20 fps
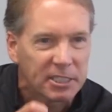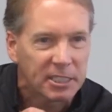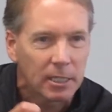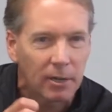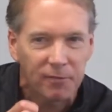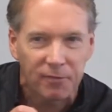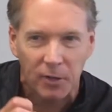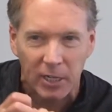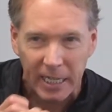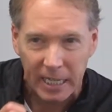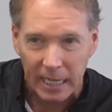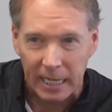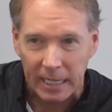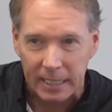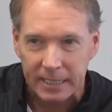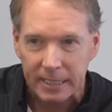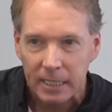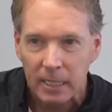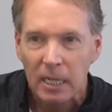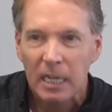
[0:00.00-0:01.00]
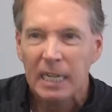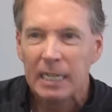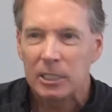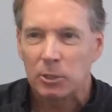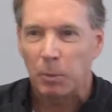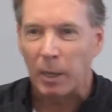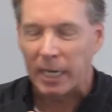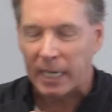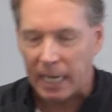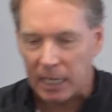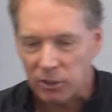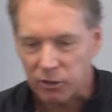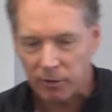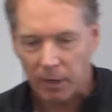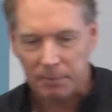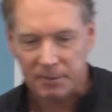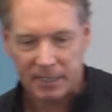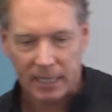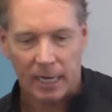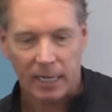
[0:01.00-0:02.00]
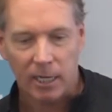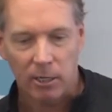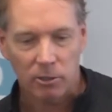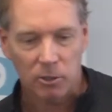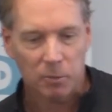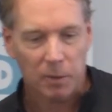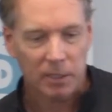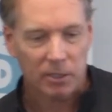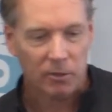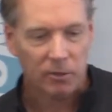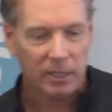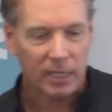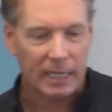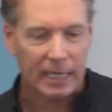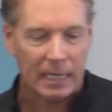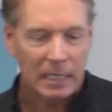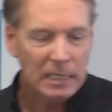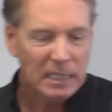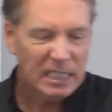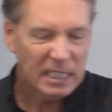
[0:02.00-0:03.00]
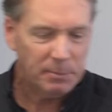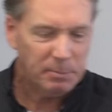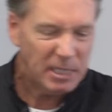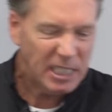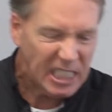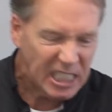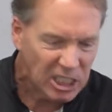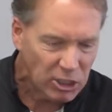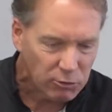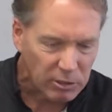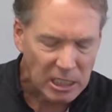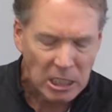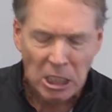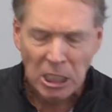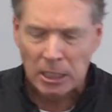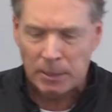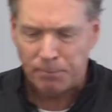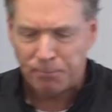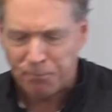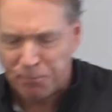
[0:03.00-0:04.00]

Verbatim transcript: stuff for kids. Because when kids are upset, here's what they're thinking. I'm angry. I'm